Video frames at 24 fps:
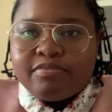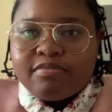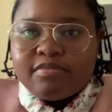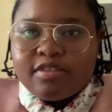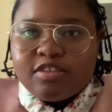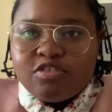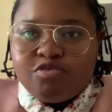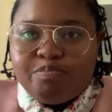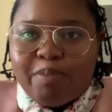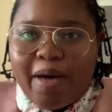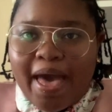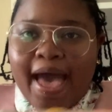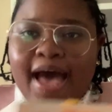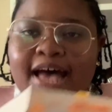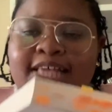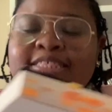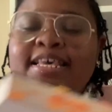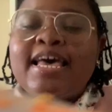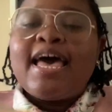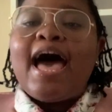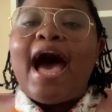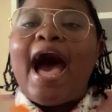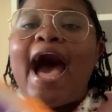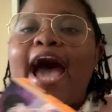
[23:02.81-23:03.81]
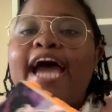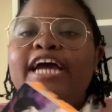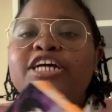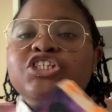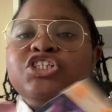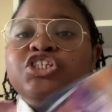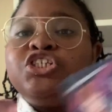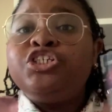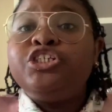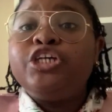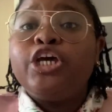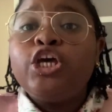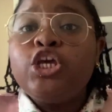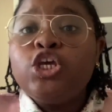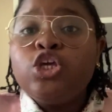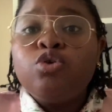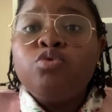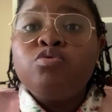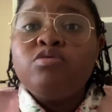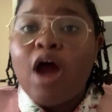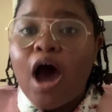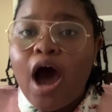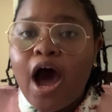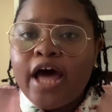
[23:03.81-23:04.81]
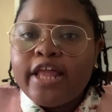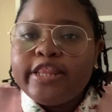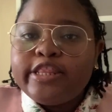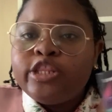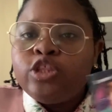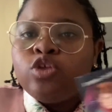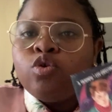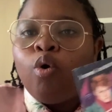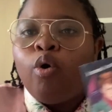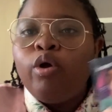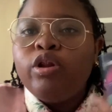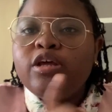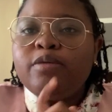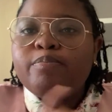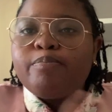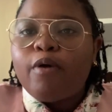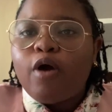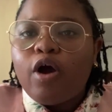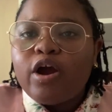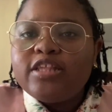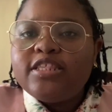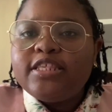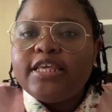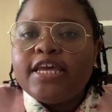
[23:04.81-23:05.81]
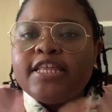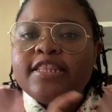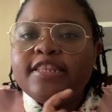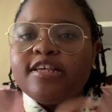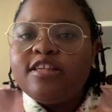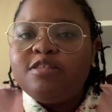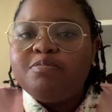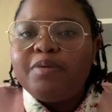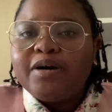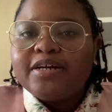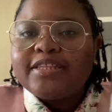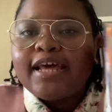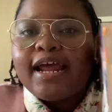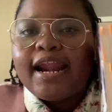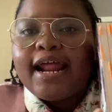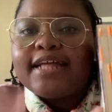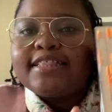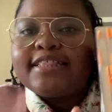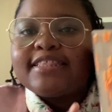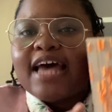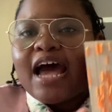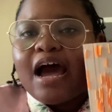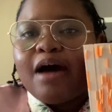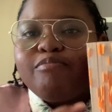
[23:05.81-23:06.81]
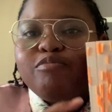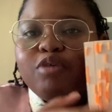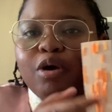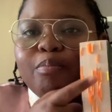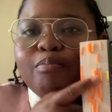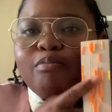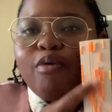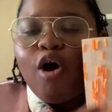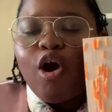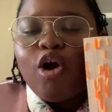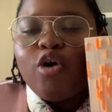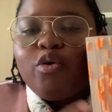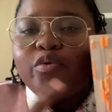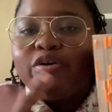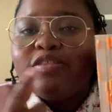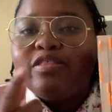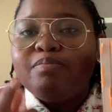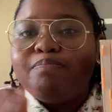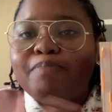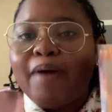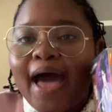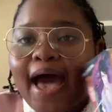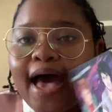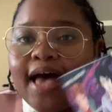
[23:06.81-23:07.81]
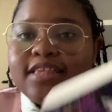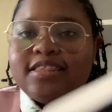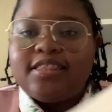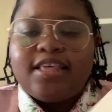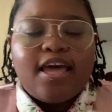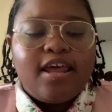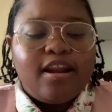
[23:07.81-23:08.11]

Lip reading: Baz. I shit you not, the only parts in this book that I tabbed were part with Baz in